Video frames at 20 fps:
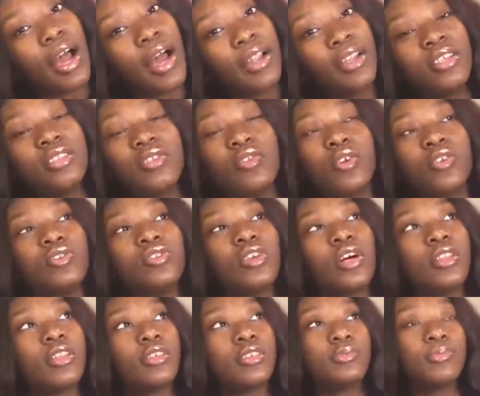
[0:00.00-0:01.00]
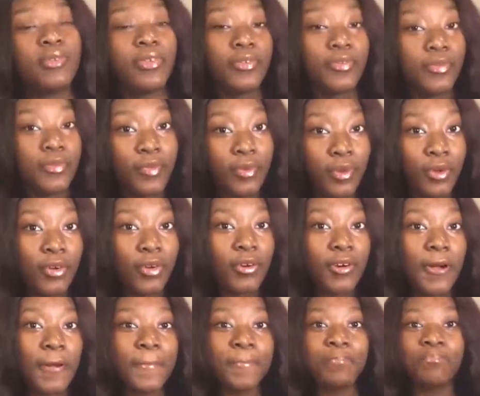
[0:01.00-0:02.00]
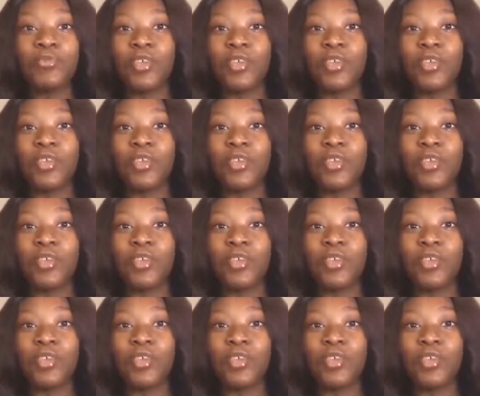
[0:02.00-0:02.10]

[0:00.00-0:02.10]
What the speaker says: I done told y'all this before.